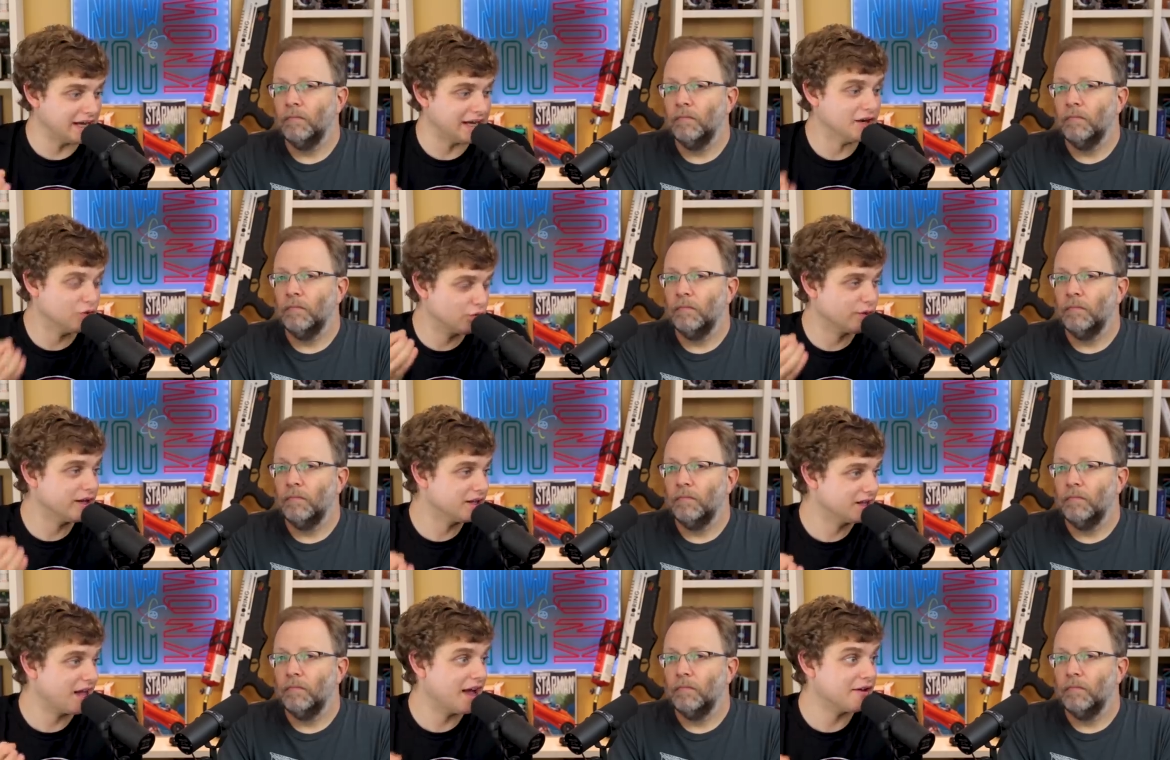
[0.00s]
Speaker 1: in
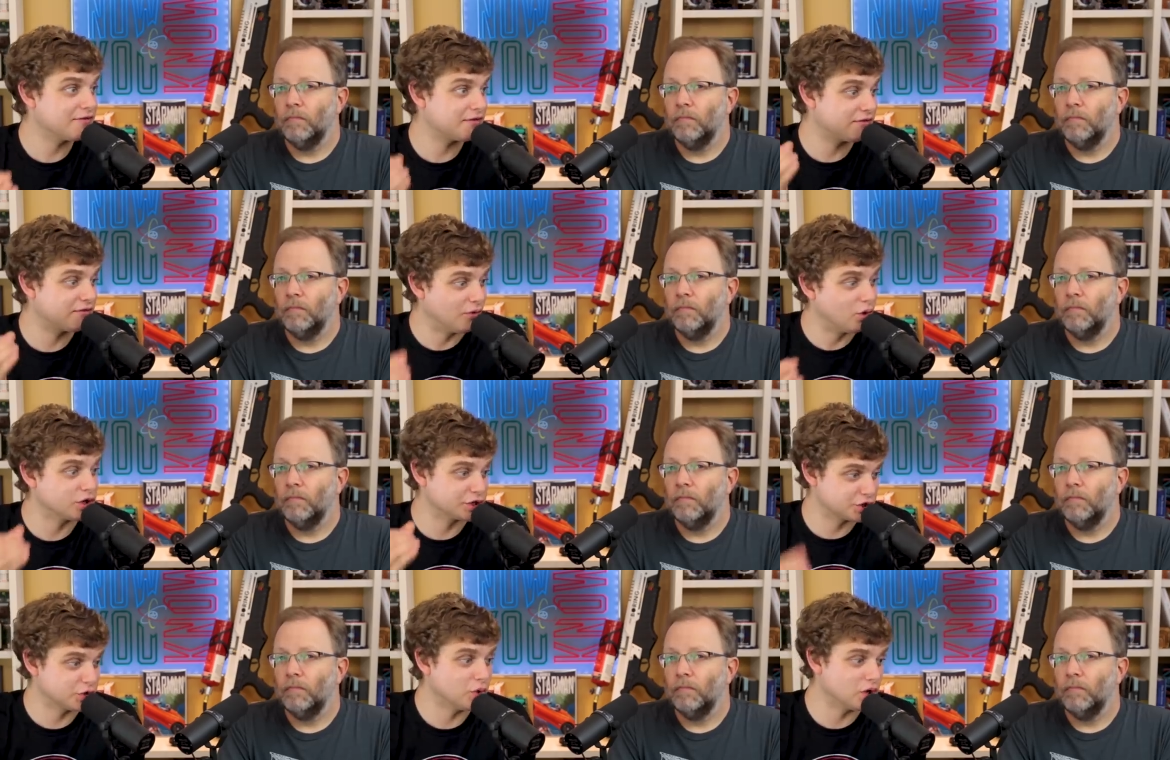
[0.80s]
real life
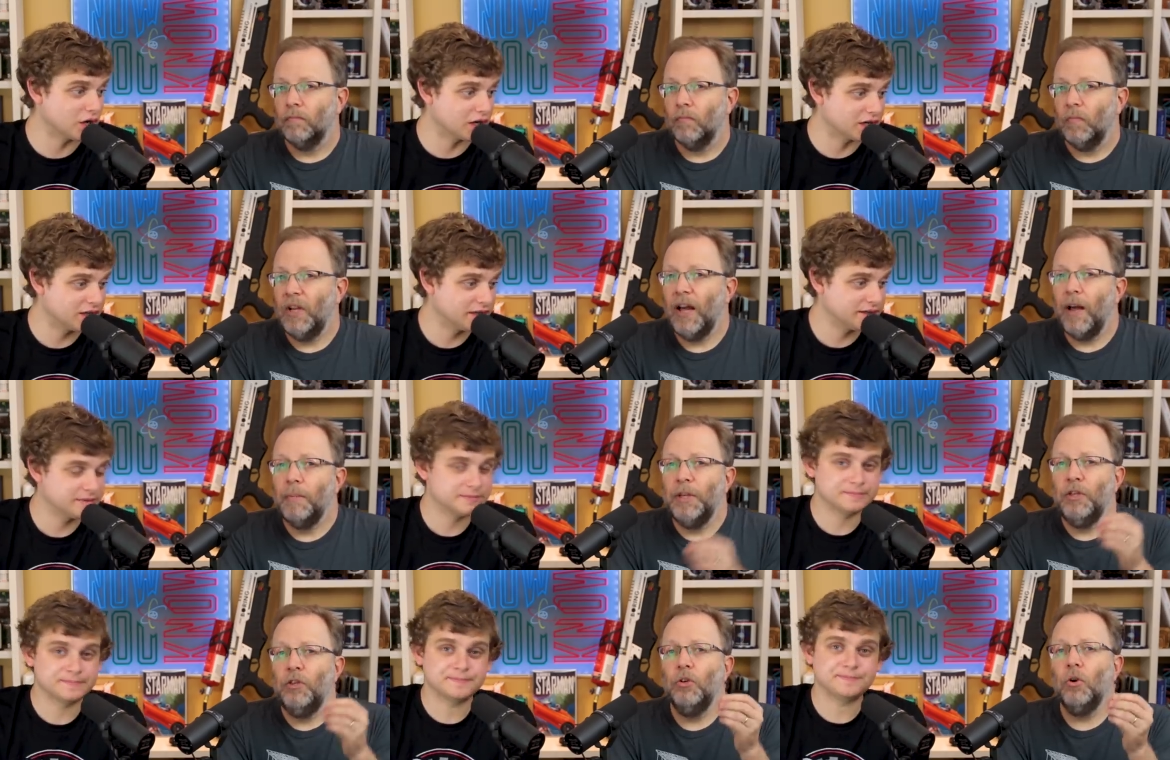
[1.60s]
for sure.
Speaker 2: Yeah, I
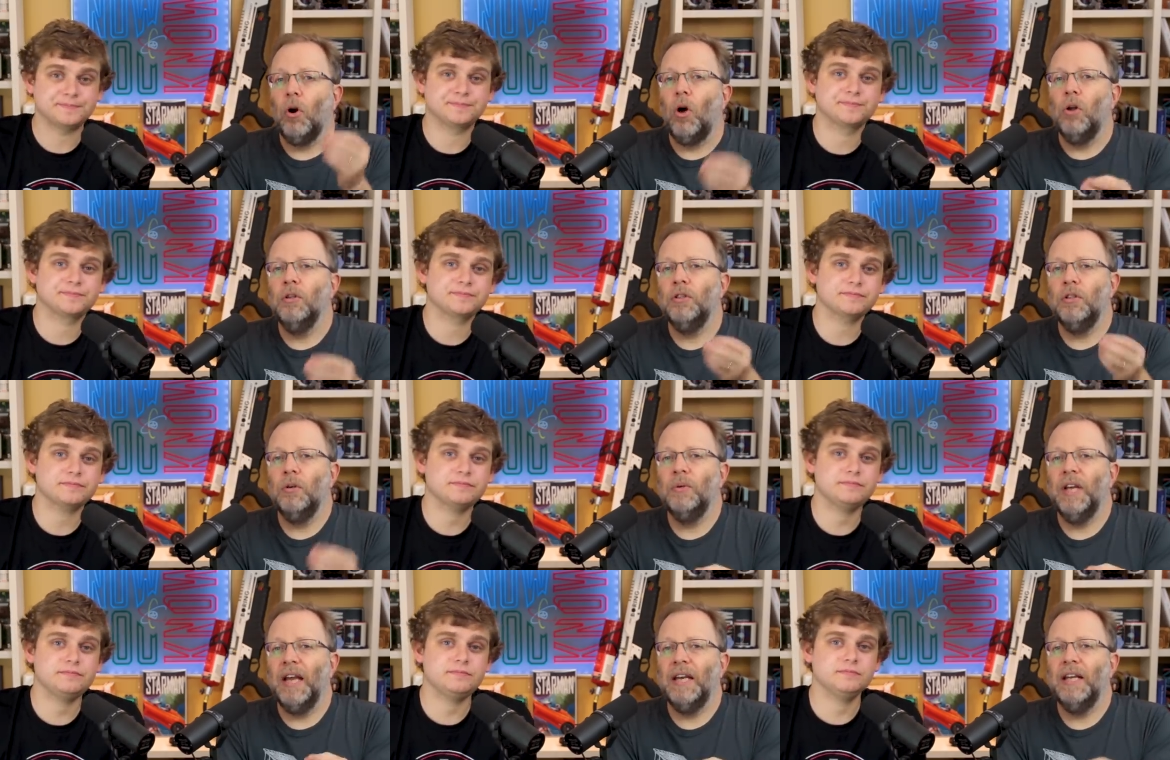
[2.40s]
mean, you're
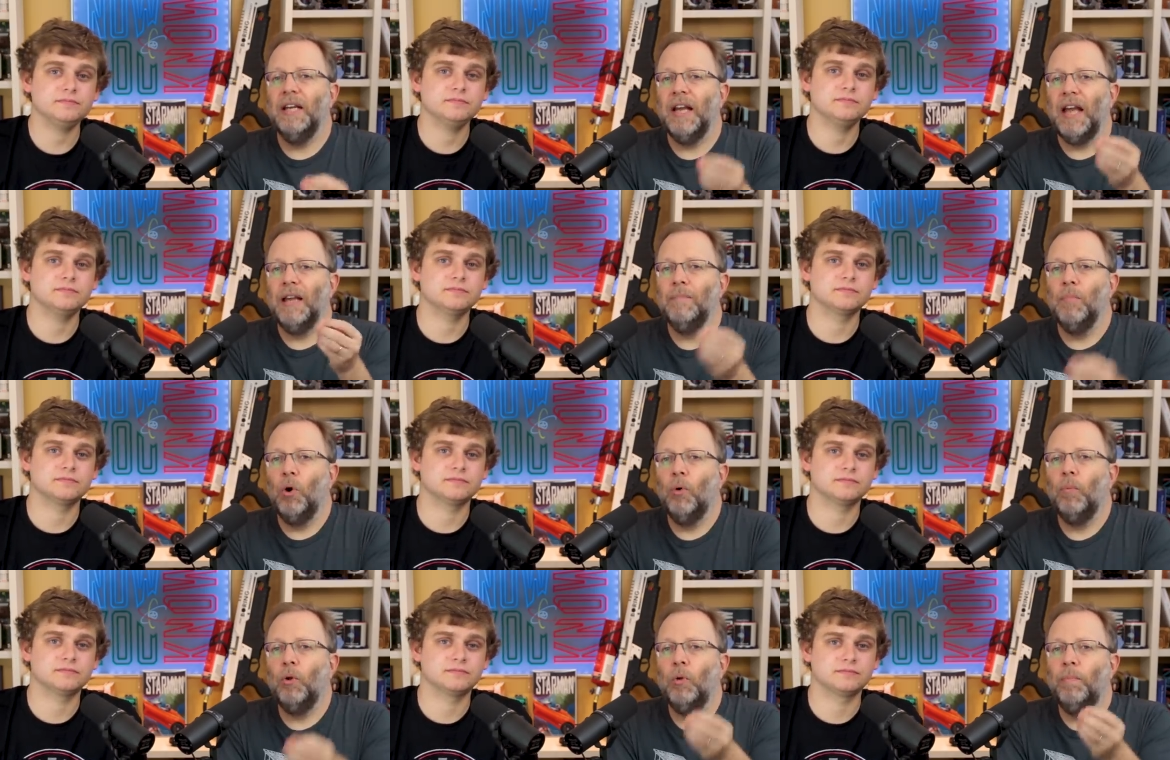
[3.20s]
also getting a
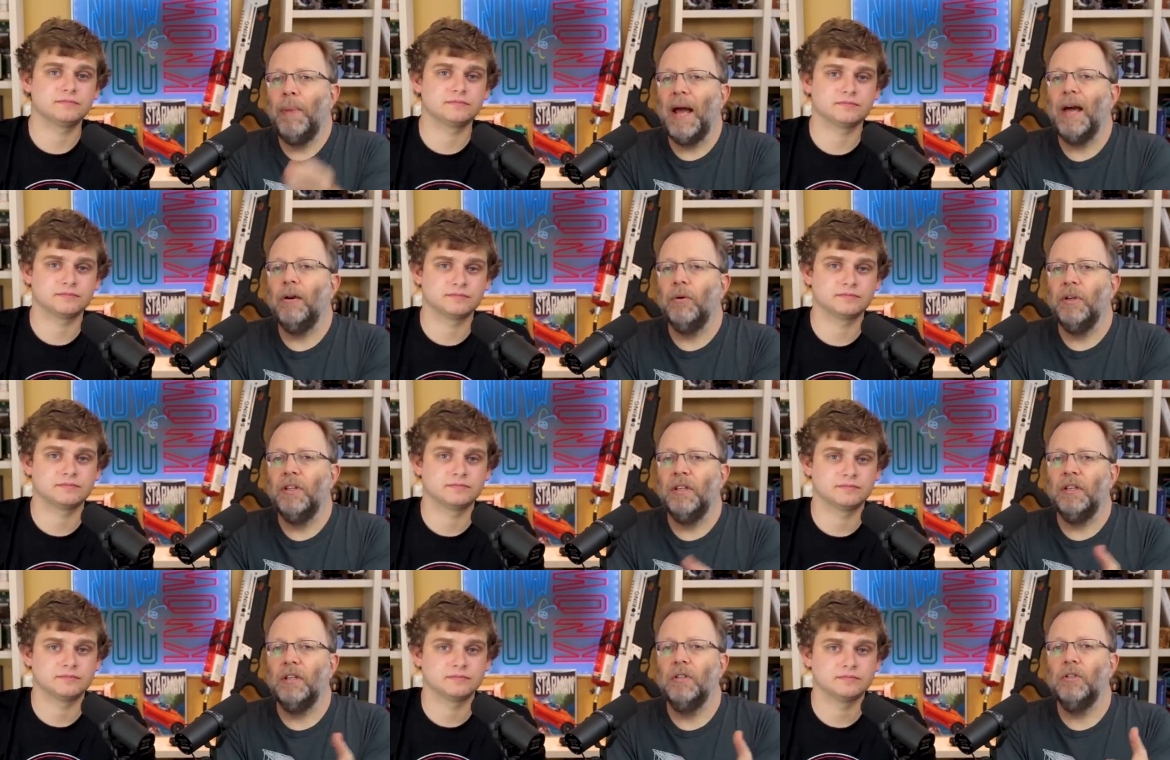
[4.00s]
mobile battery
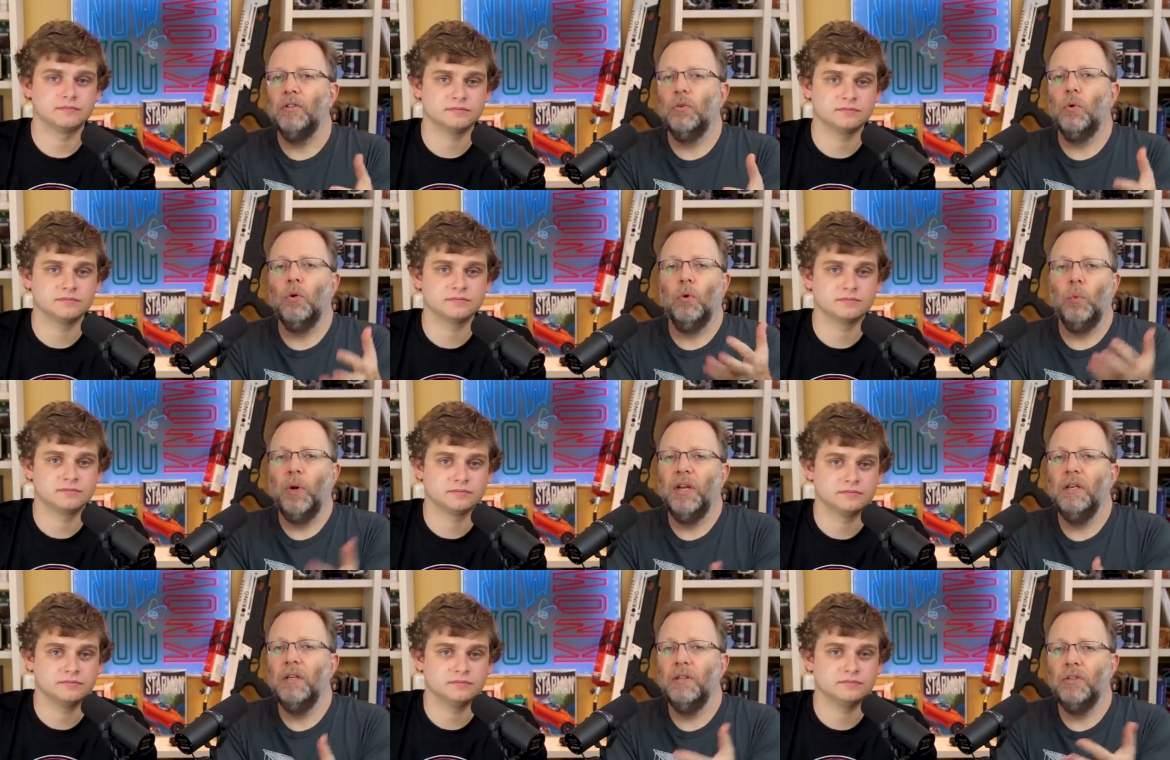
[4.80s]
that can store
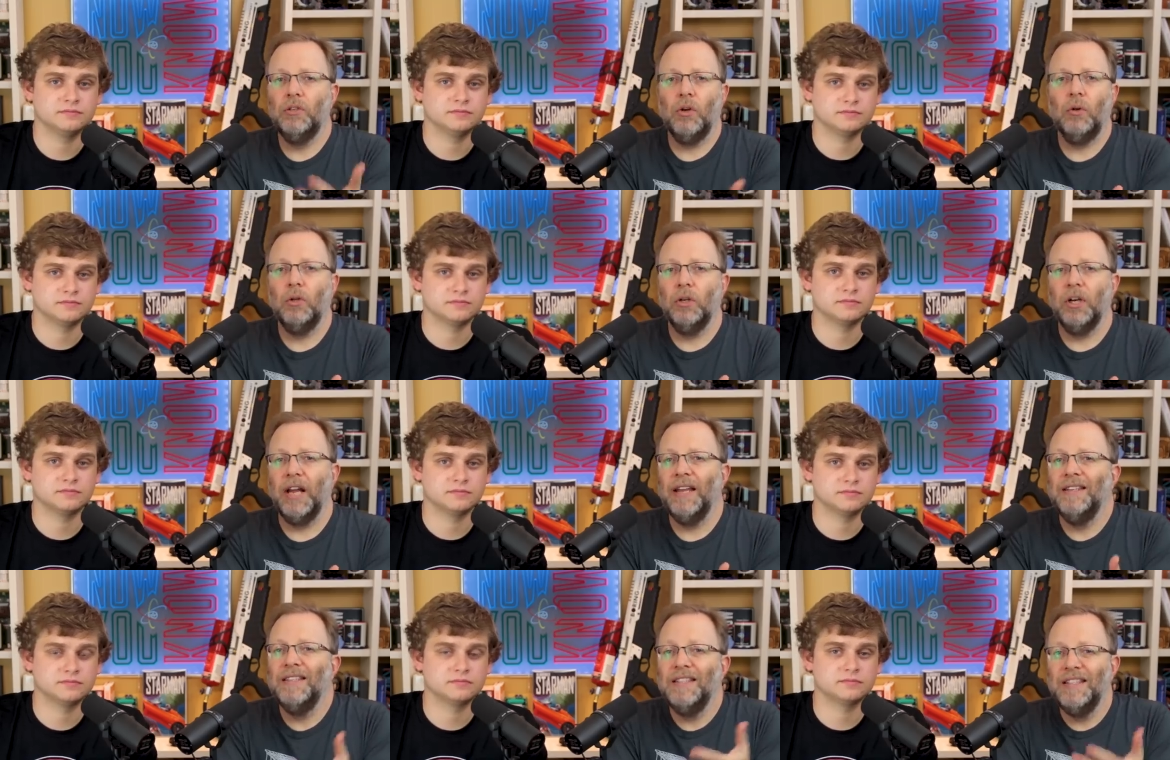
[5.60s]
wind, solar,
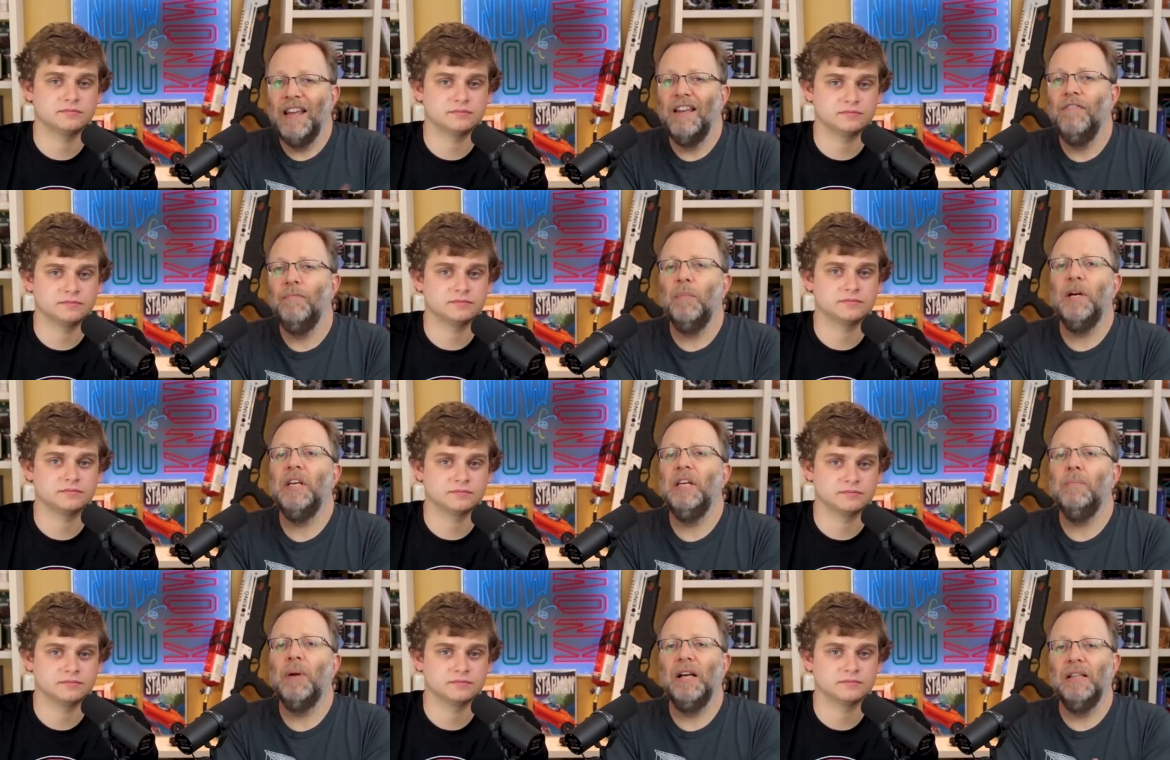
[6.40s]
and save
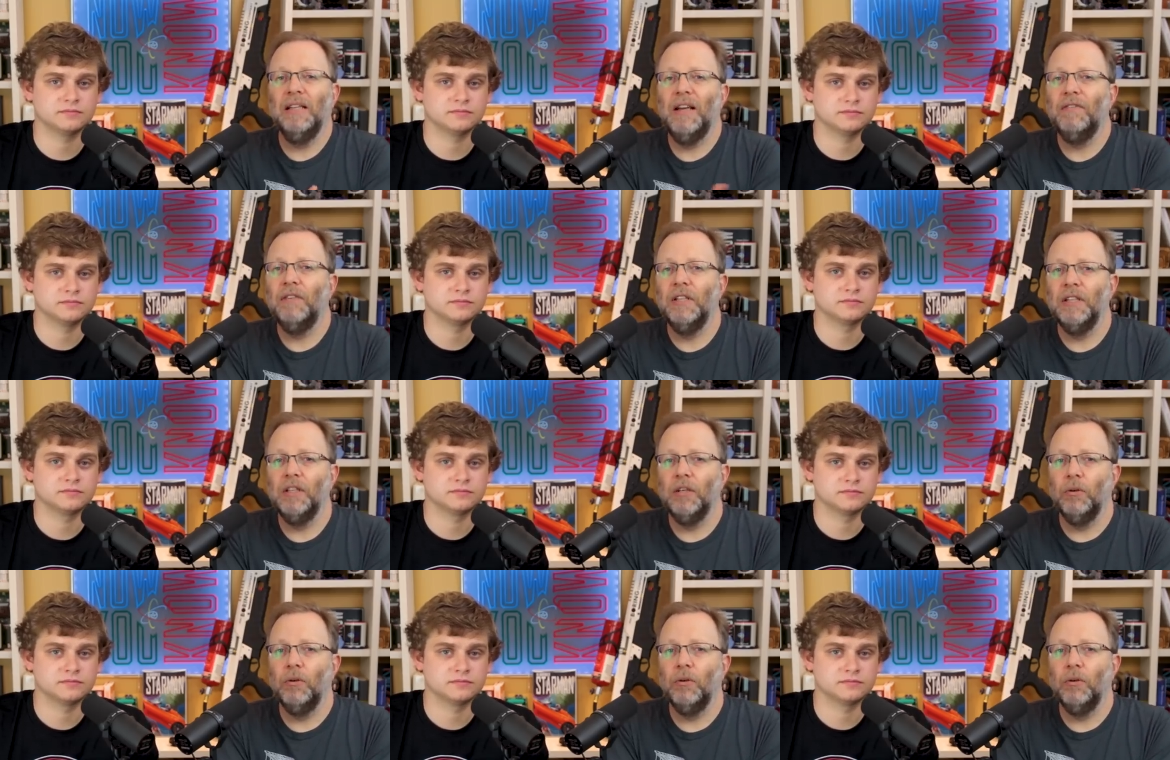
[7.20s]
money by leveling the